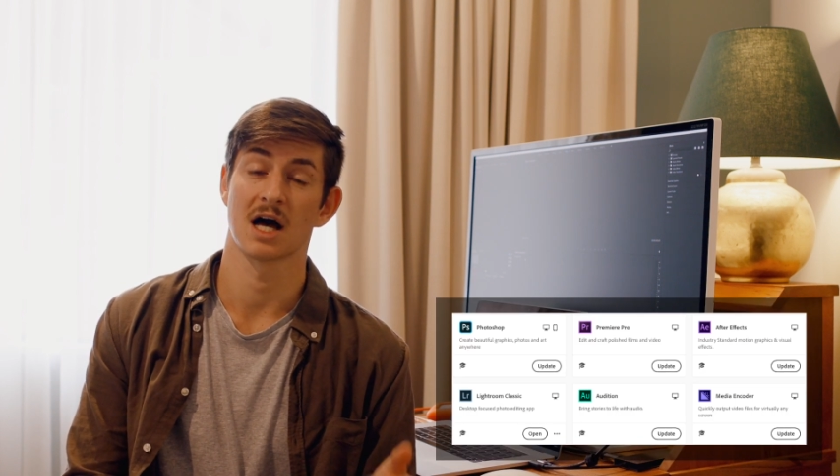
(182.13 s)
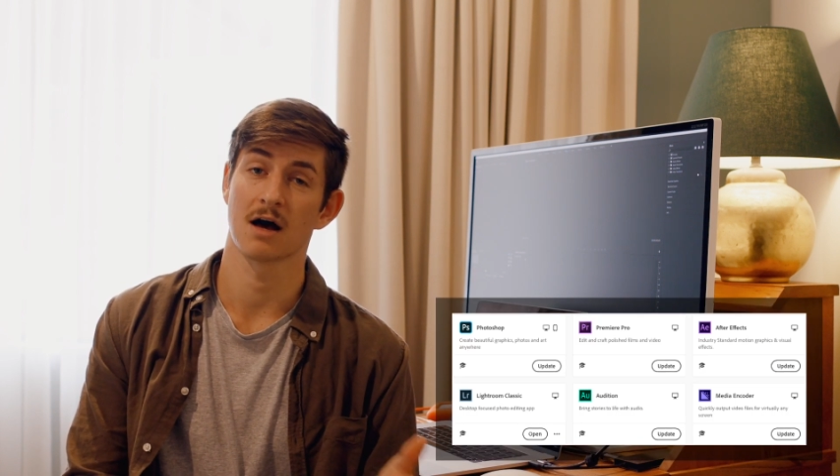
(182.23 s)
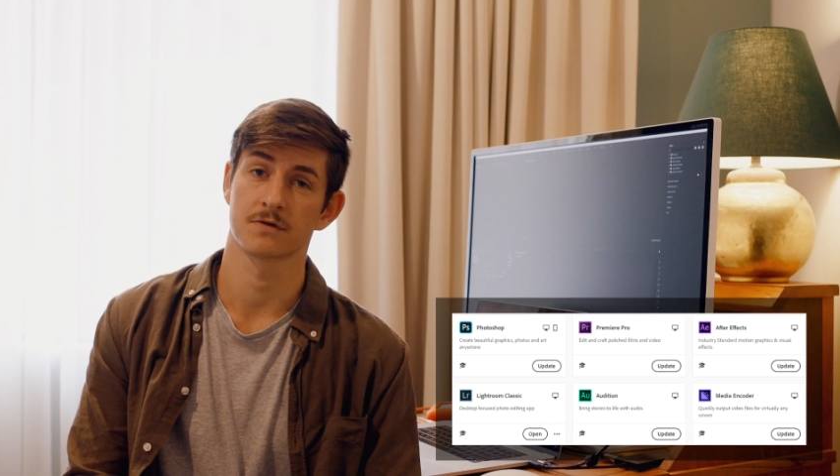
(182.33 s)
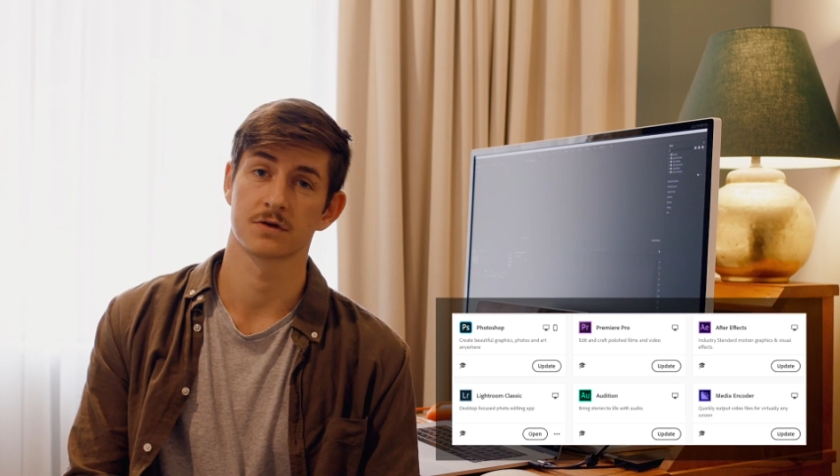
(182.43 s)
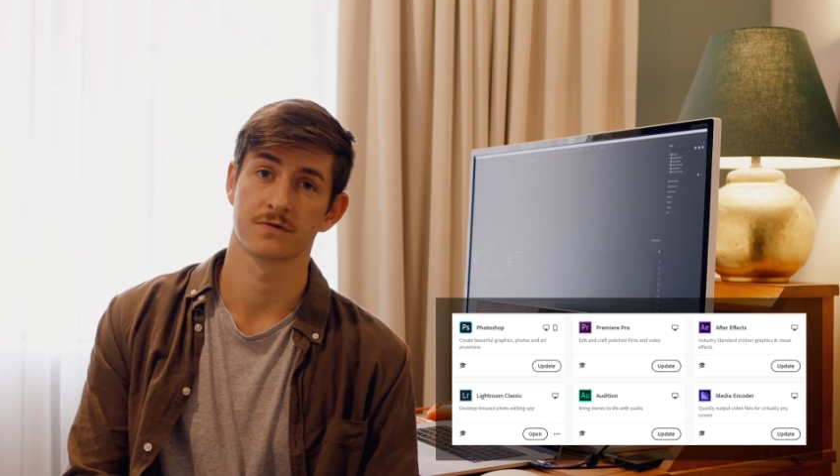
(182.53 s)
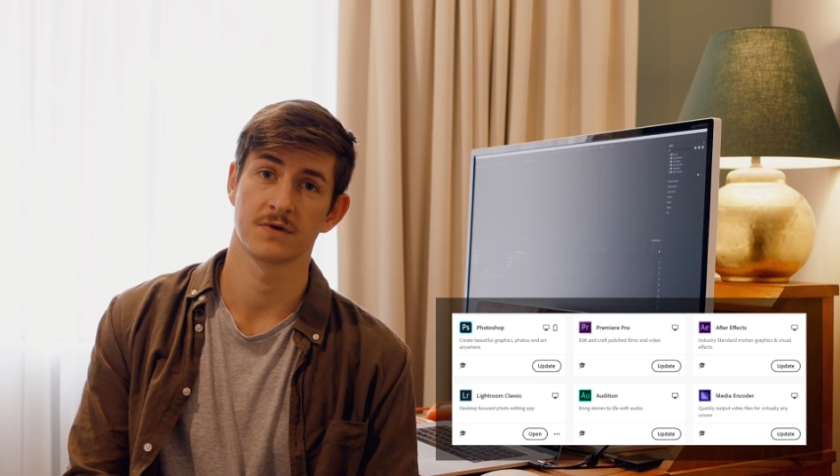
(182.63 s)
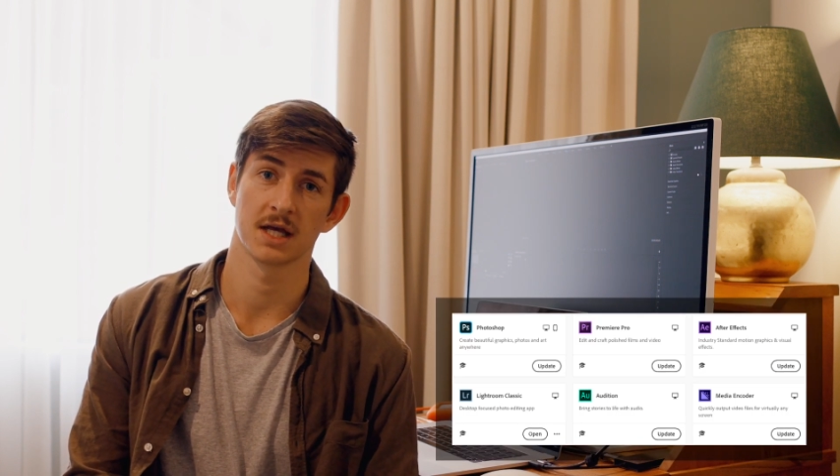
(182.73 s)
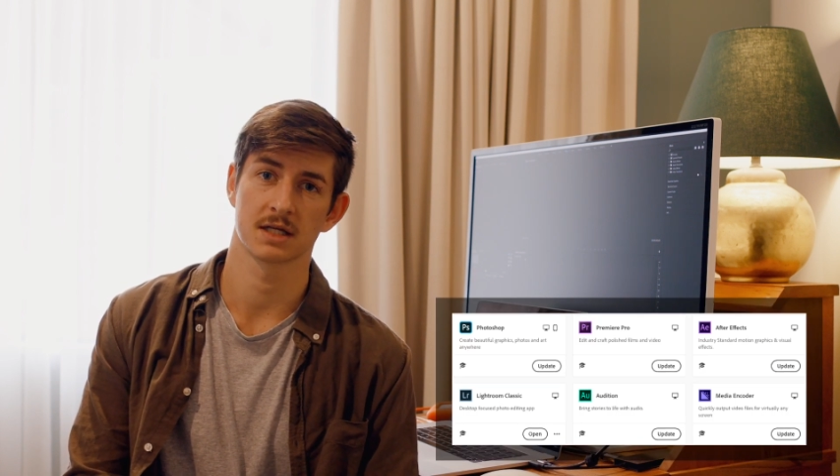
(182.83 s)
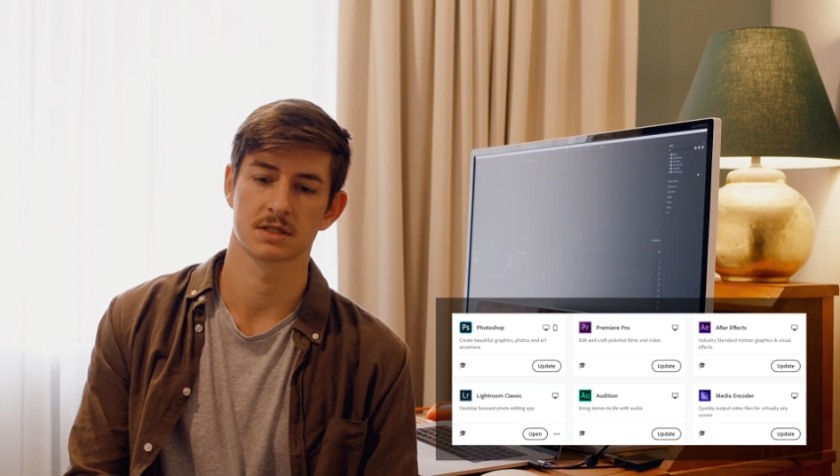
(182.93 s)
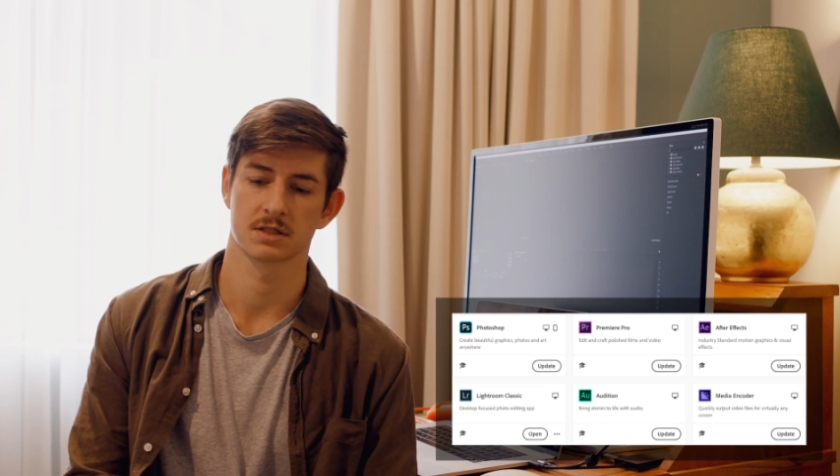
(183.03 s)
After
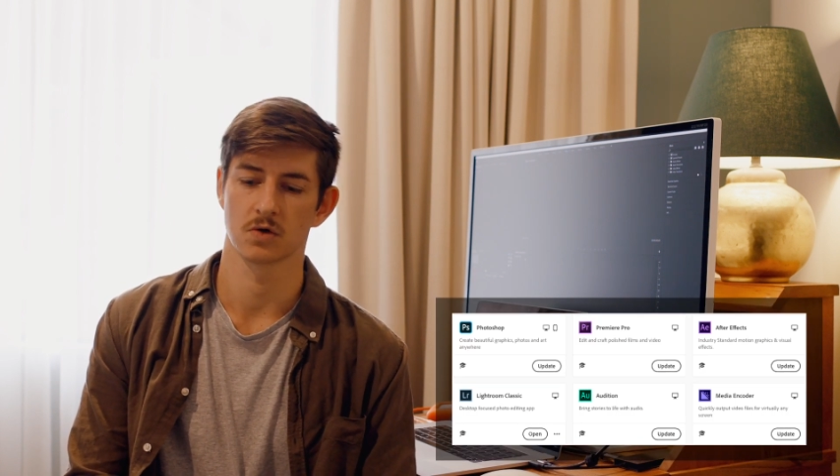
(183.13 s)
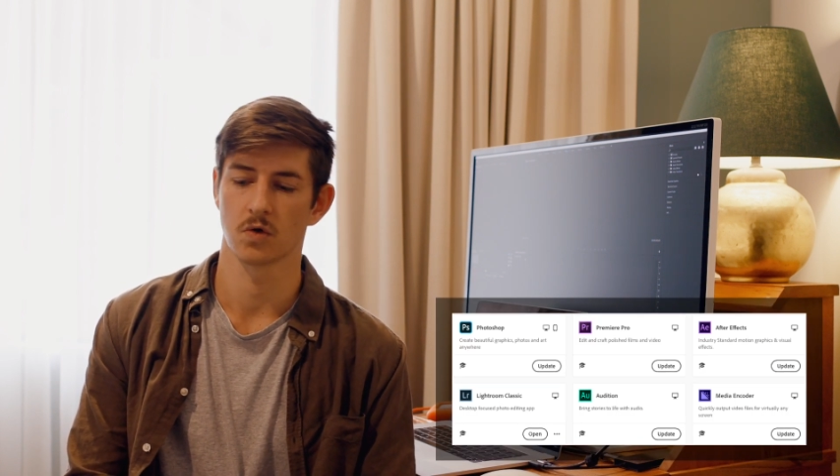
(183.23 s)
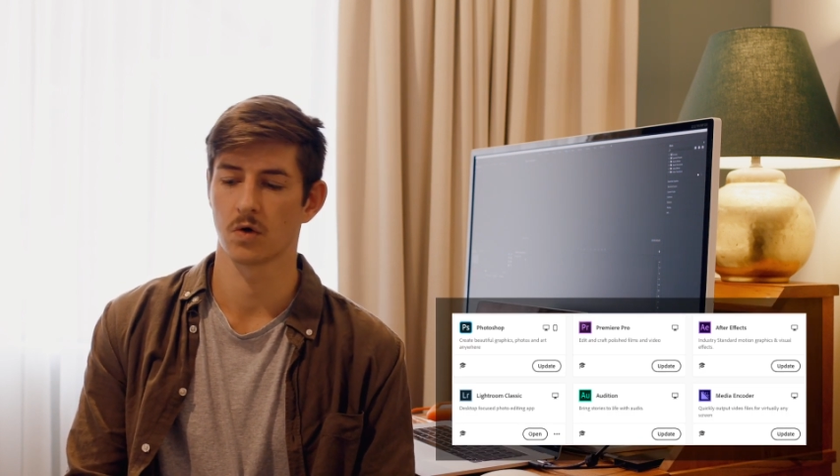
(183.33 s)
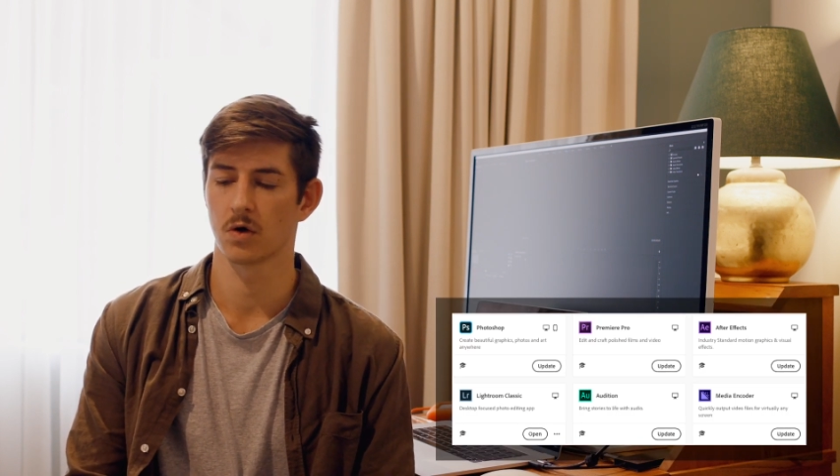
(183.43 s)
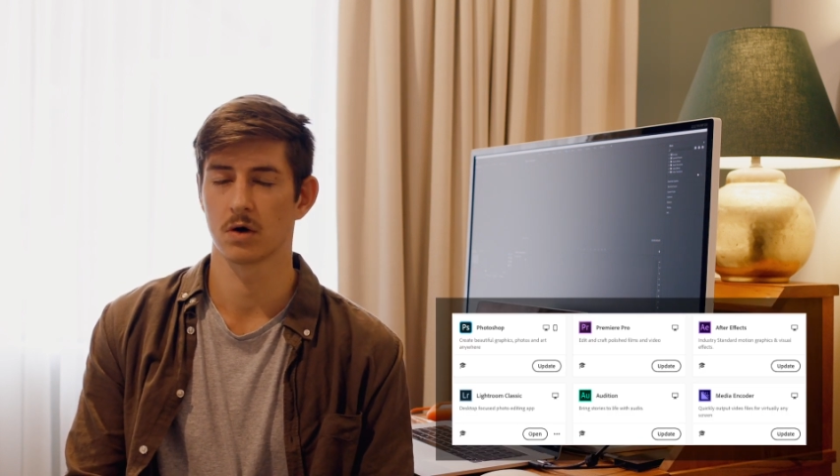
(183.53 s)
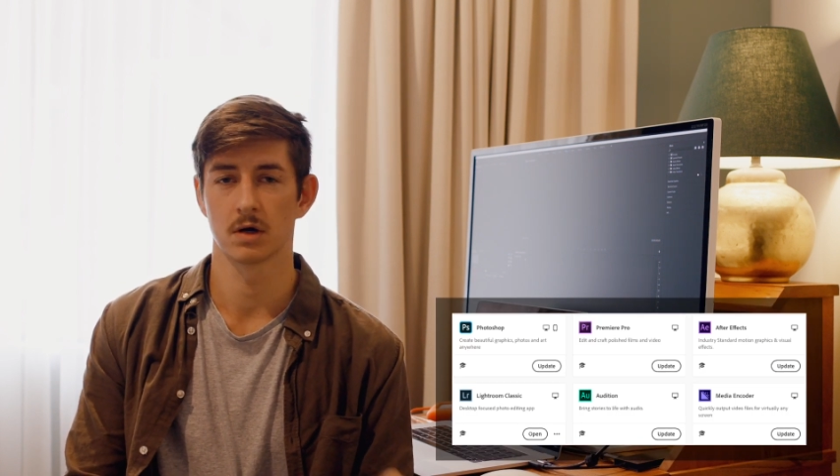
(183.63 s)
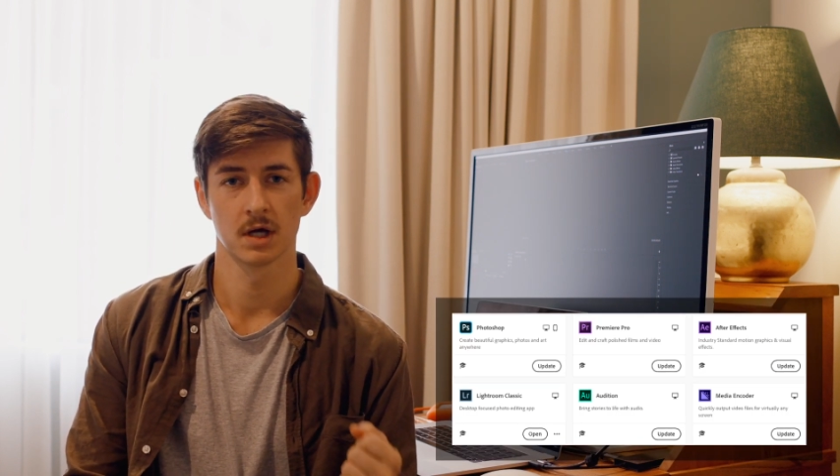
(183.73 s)
Effects or